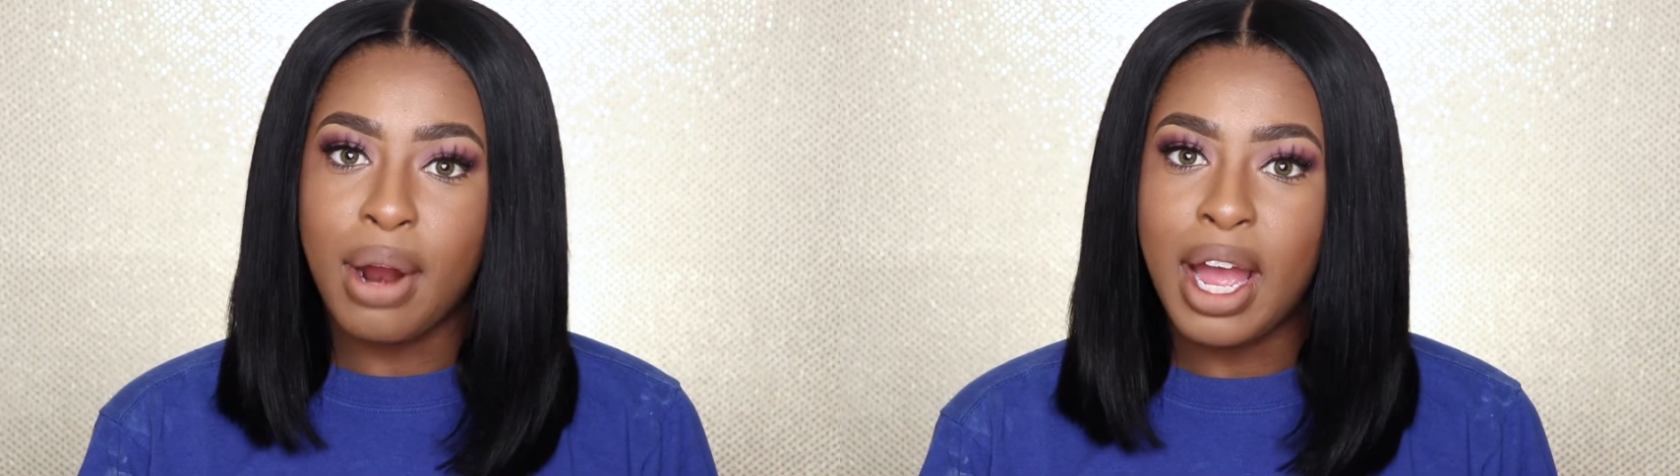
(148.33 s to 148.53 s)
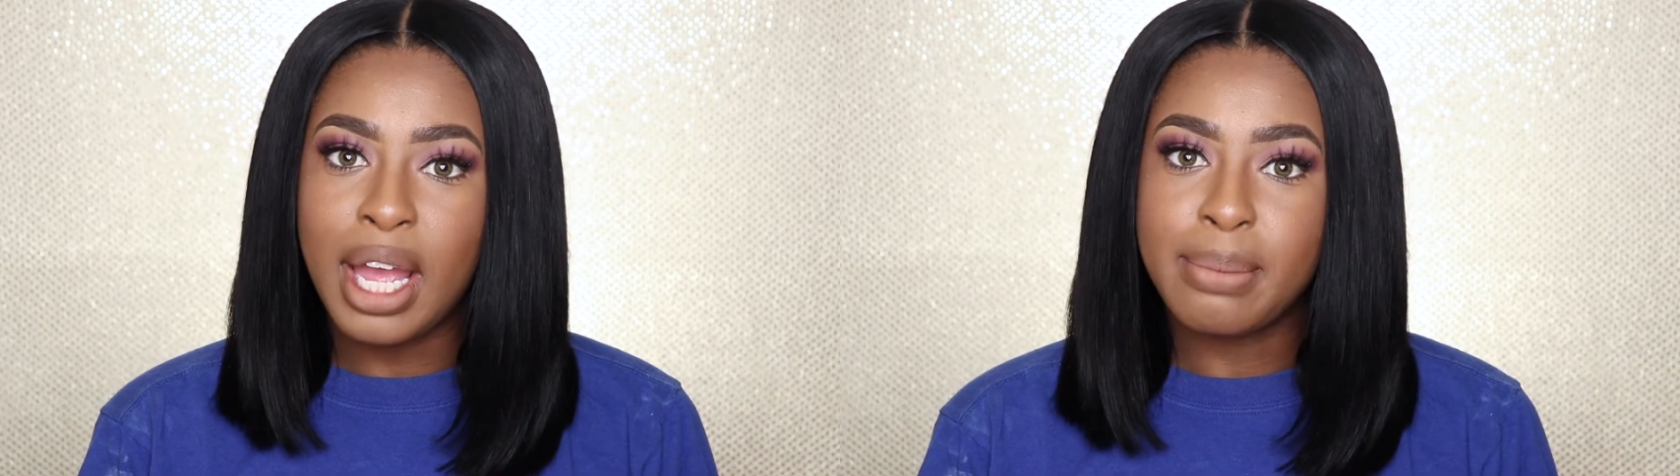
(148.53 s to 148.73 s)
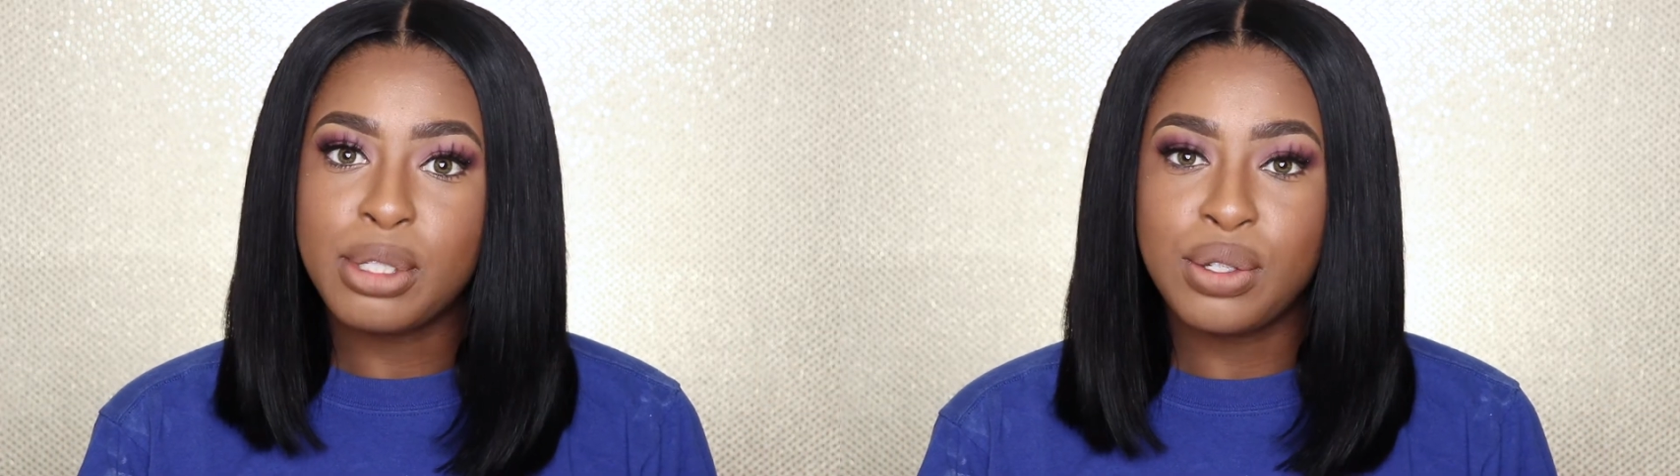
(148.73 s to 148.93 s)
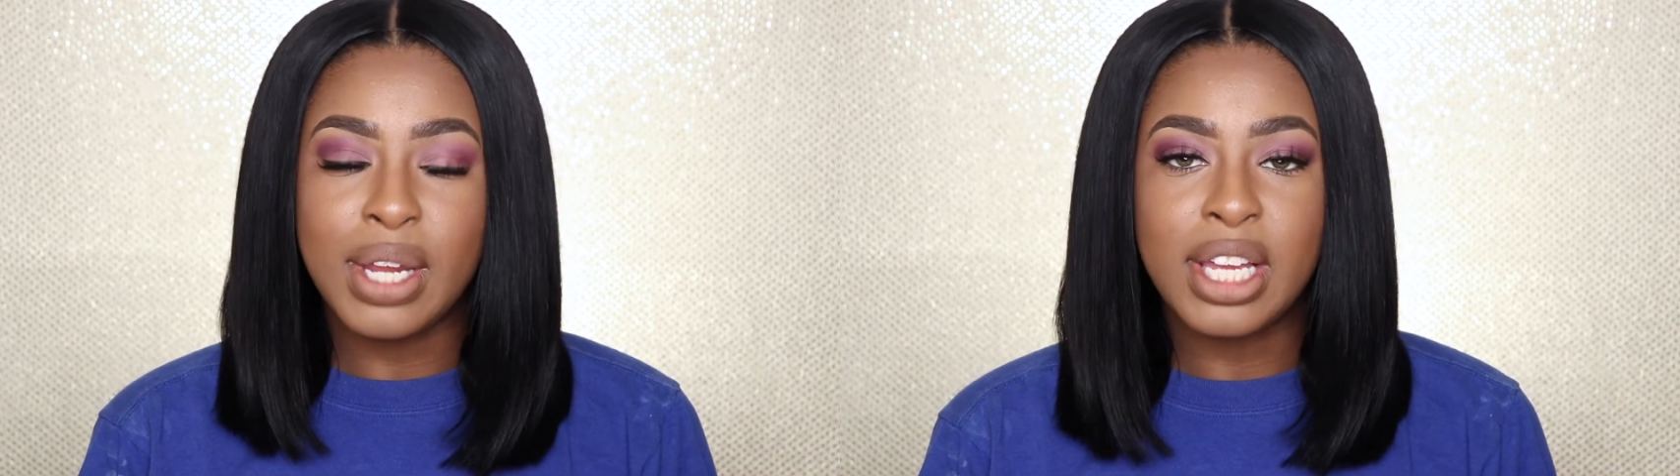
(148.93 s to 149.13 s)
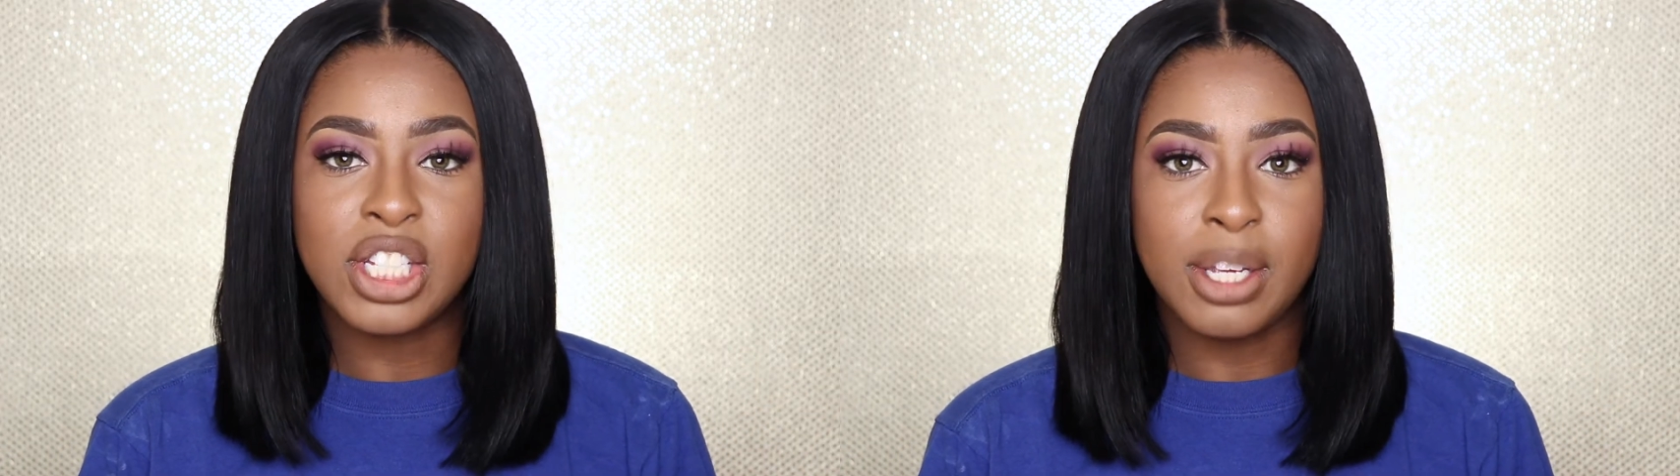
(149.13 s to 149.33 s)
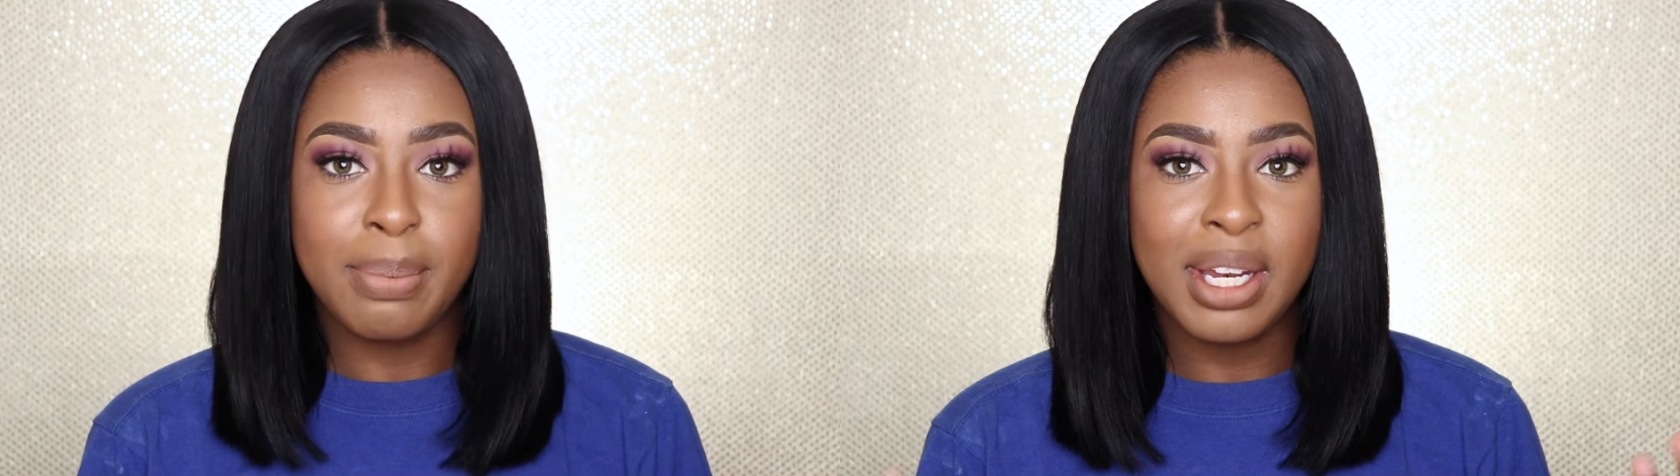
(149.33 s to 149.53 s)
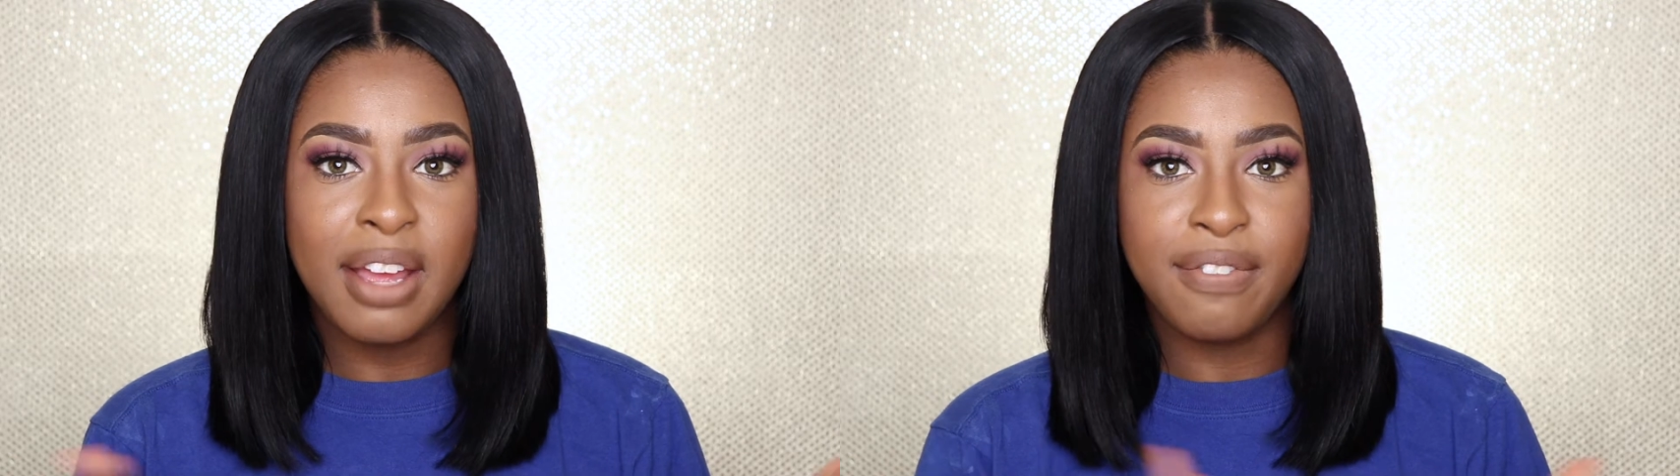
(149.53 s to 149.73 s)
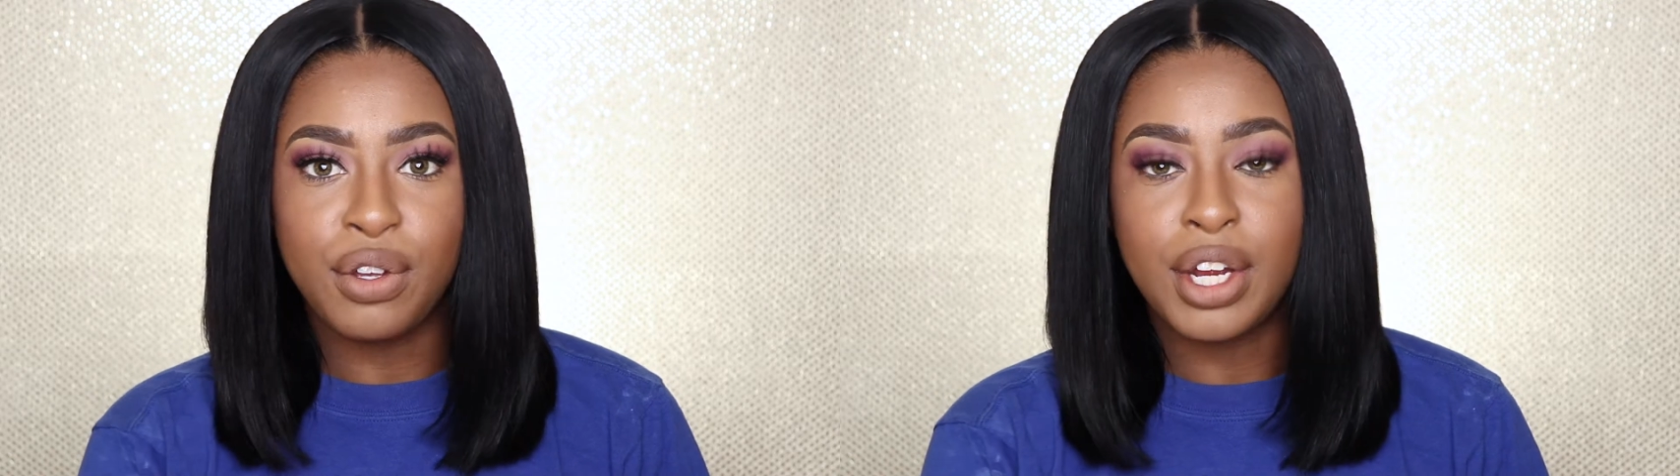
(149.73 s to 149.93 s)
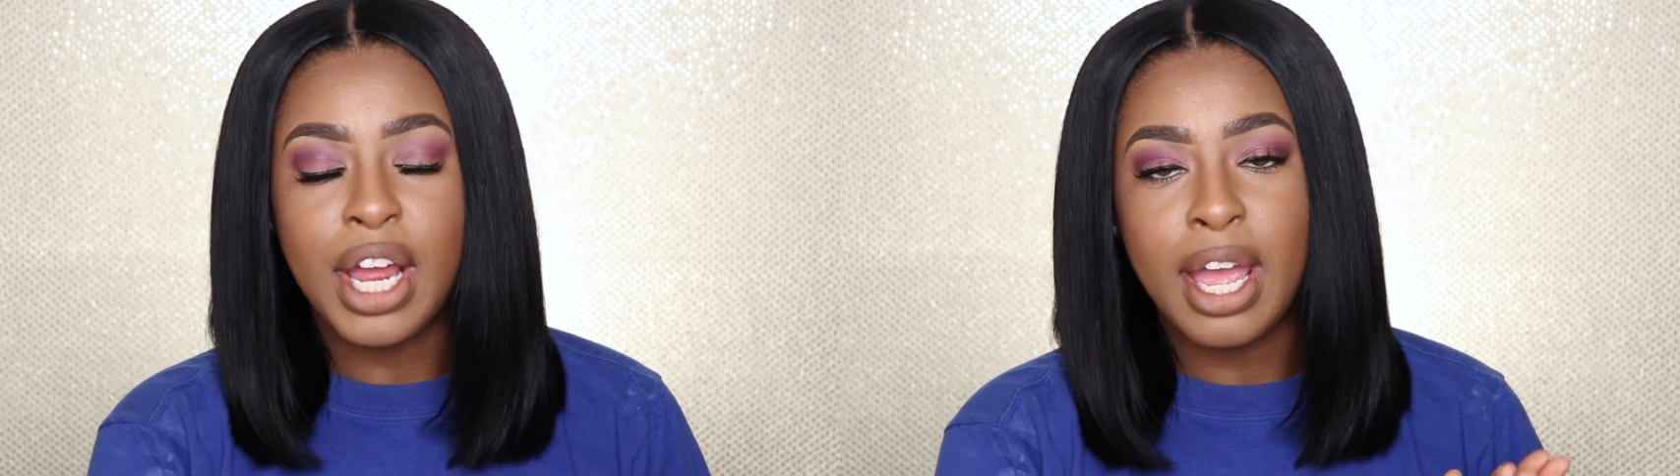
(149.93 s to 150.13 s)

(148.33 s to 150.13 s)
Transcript: Prime two-day shipping if you're